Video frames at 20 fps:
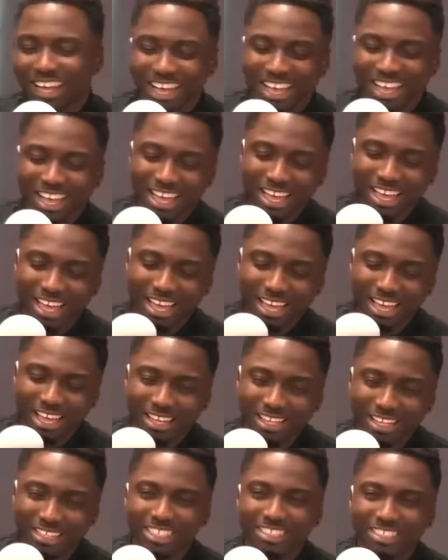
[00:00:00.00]

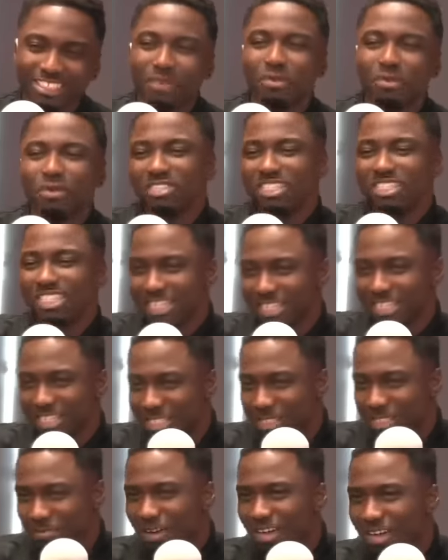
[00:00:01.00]

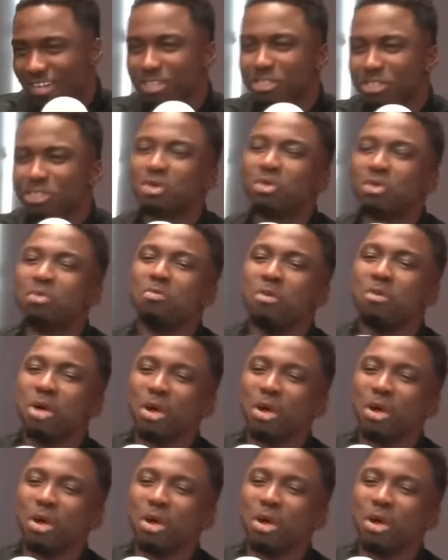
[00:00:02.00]
Stoneboy. You are looking for Stoneboy.